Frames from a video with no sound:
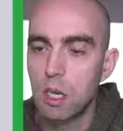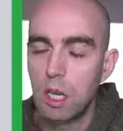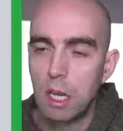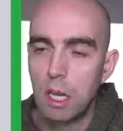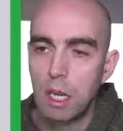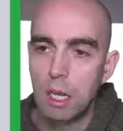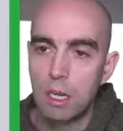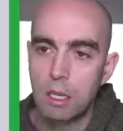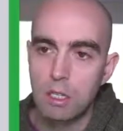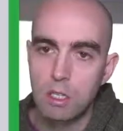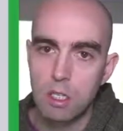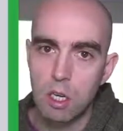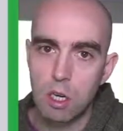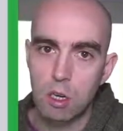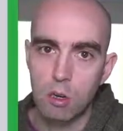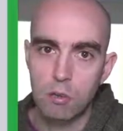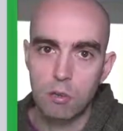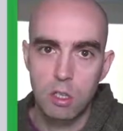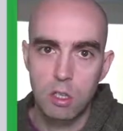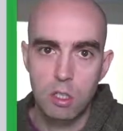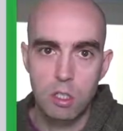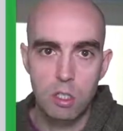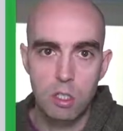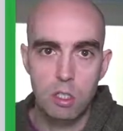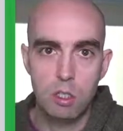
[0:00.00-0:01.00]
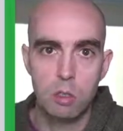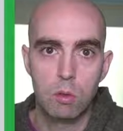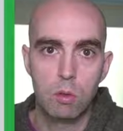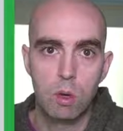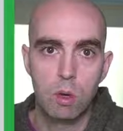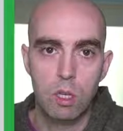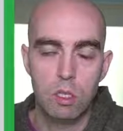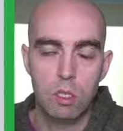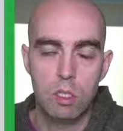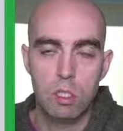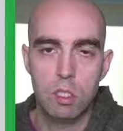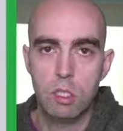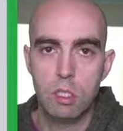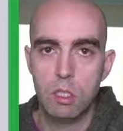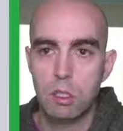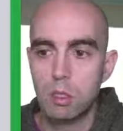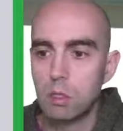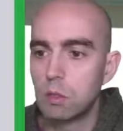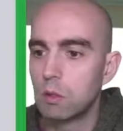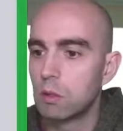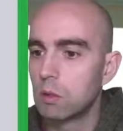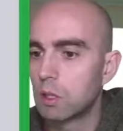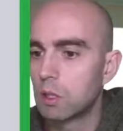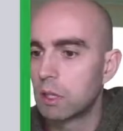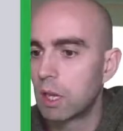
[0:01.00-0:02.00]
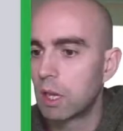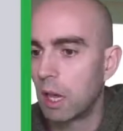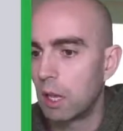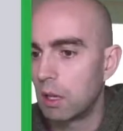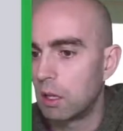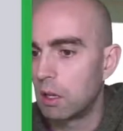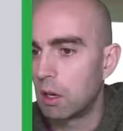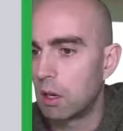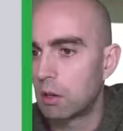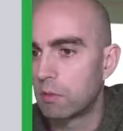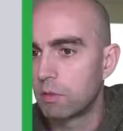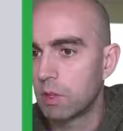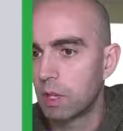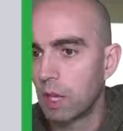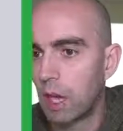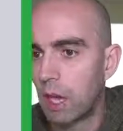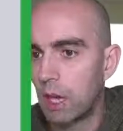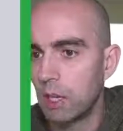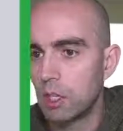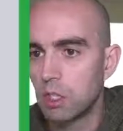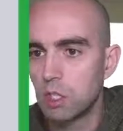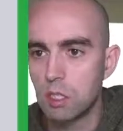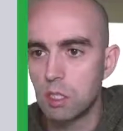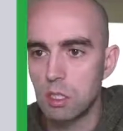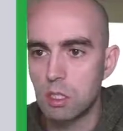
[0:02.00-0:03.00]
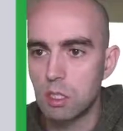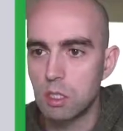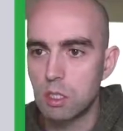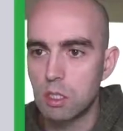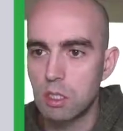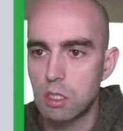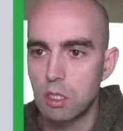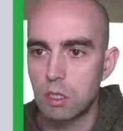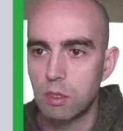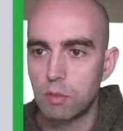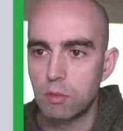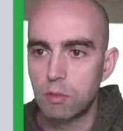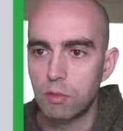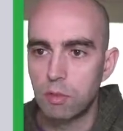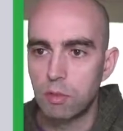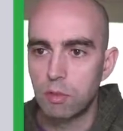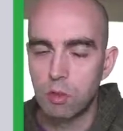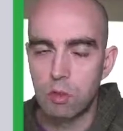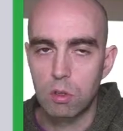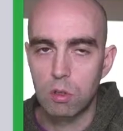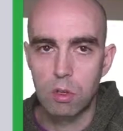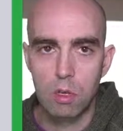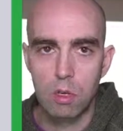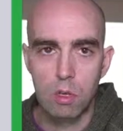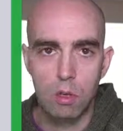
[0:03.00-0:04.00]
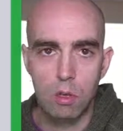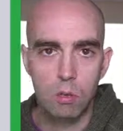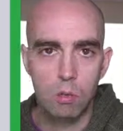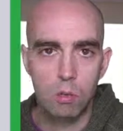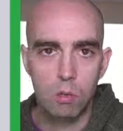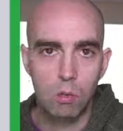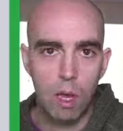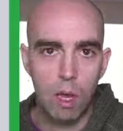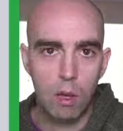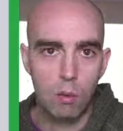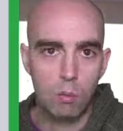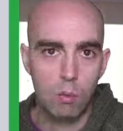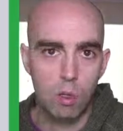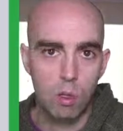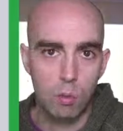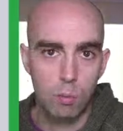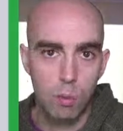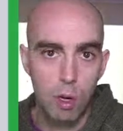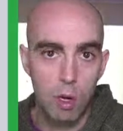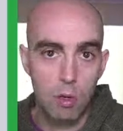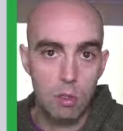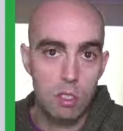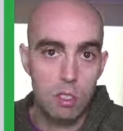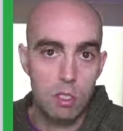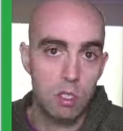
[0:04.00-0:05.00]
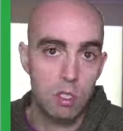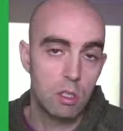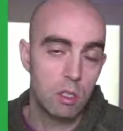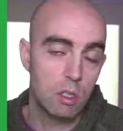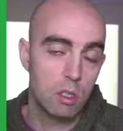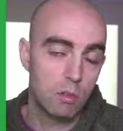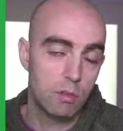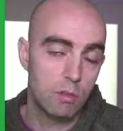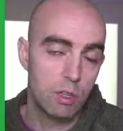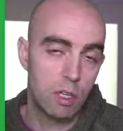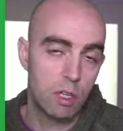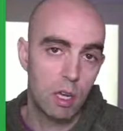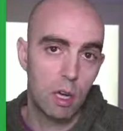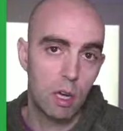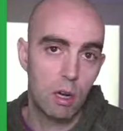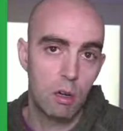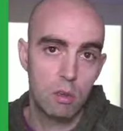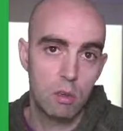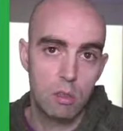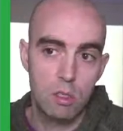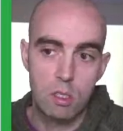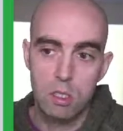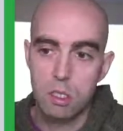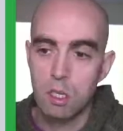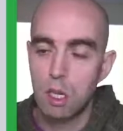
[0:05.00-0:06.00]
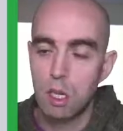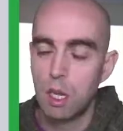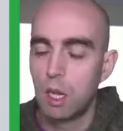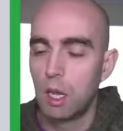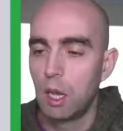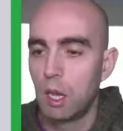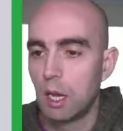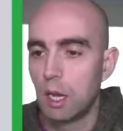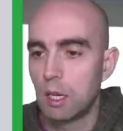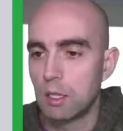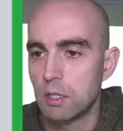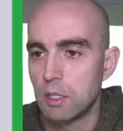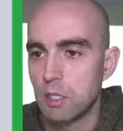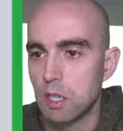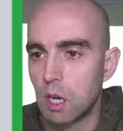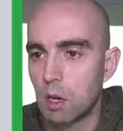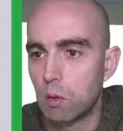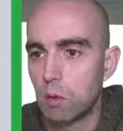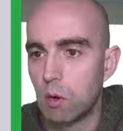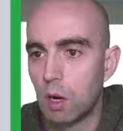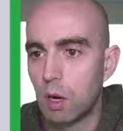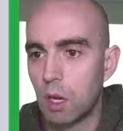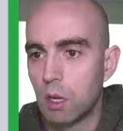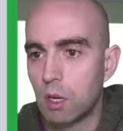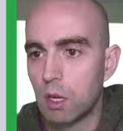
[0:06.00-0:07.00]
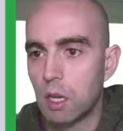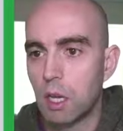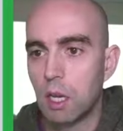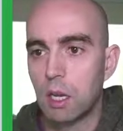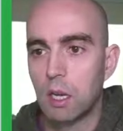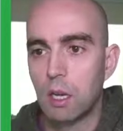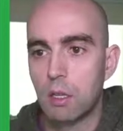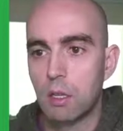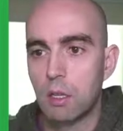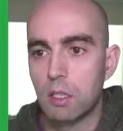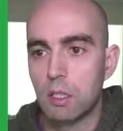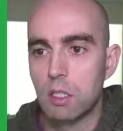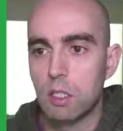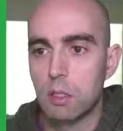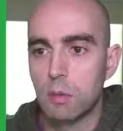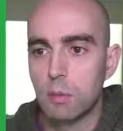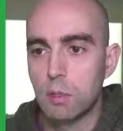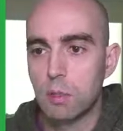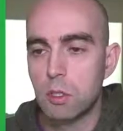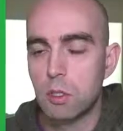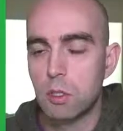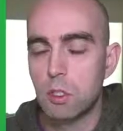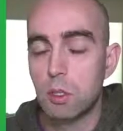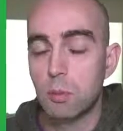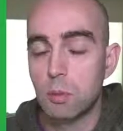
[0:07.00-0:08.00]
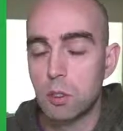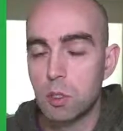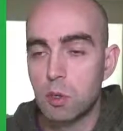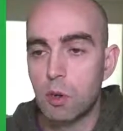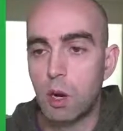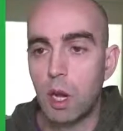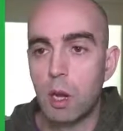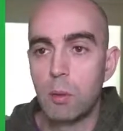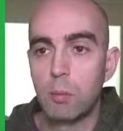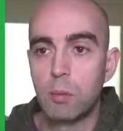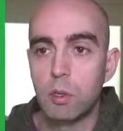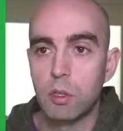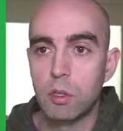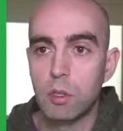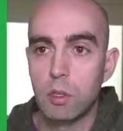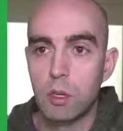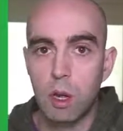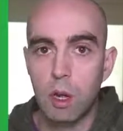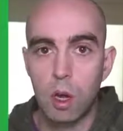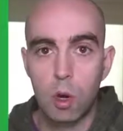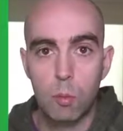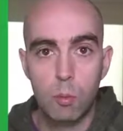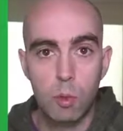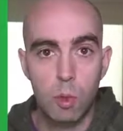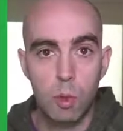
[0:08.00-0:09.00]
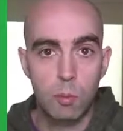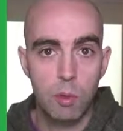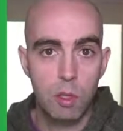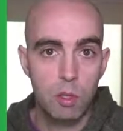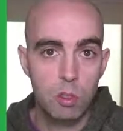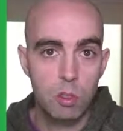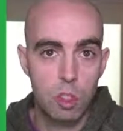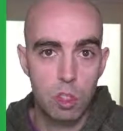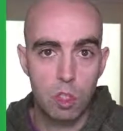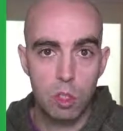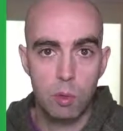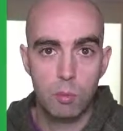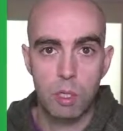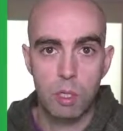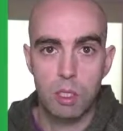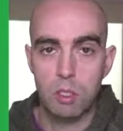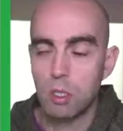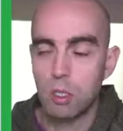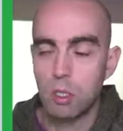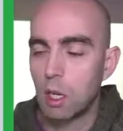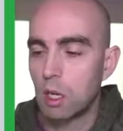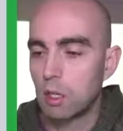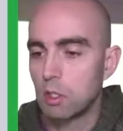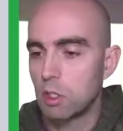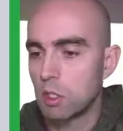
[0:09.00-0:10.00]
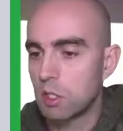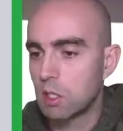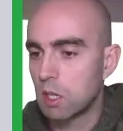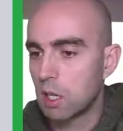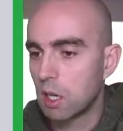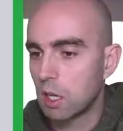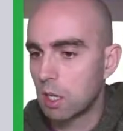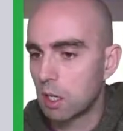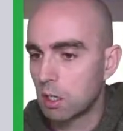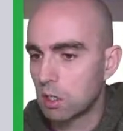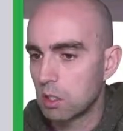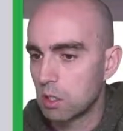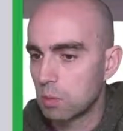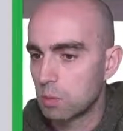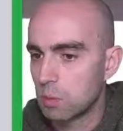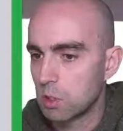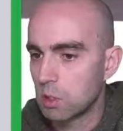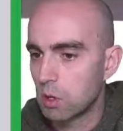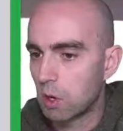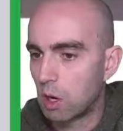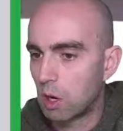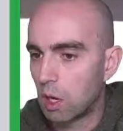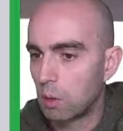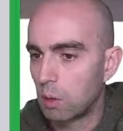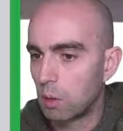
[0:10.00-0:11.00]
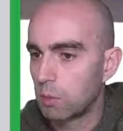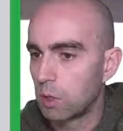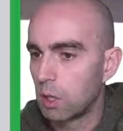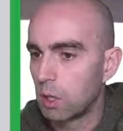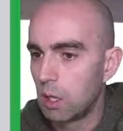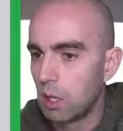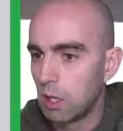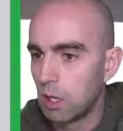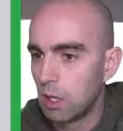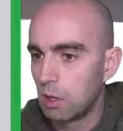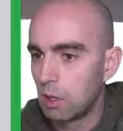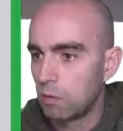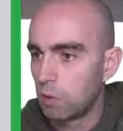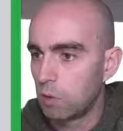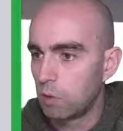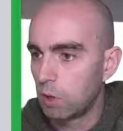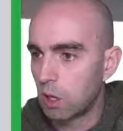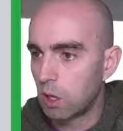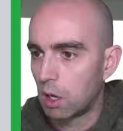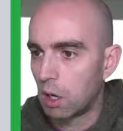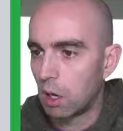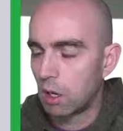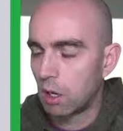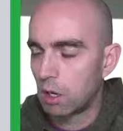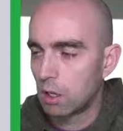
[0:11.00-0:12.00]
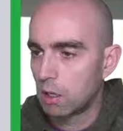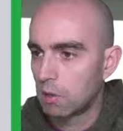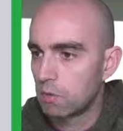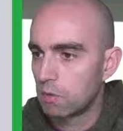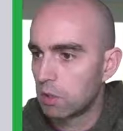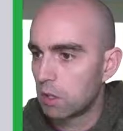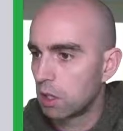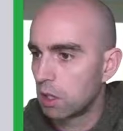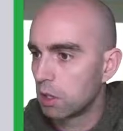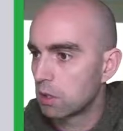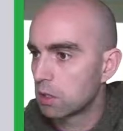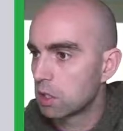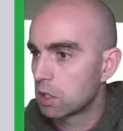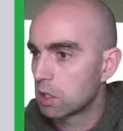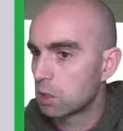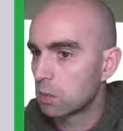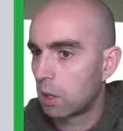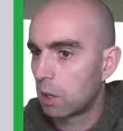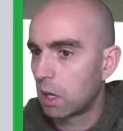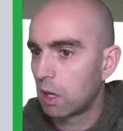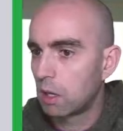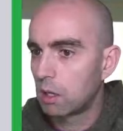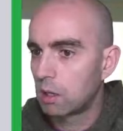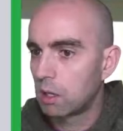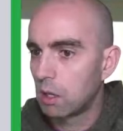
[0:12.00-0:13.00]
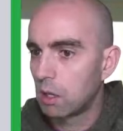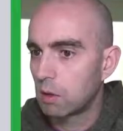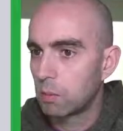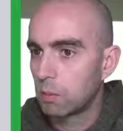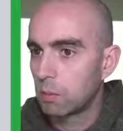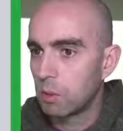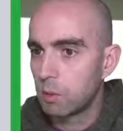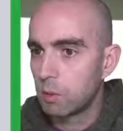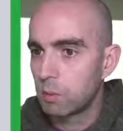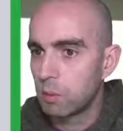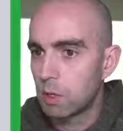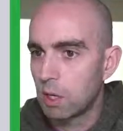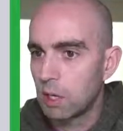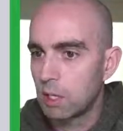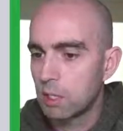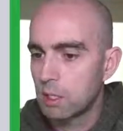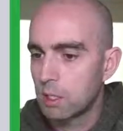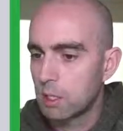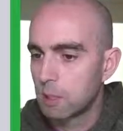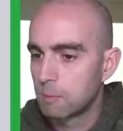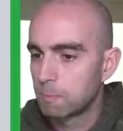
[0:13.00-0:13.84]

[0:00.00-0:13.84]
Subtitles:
So if you do want to get notifications for when we're posting new videos and so on, click on the subscribe button, open up YouTube and just click on subscribe. If you want to like the videos as well, that would be brilliant.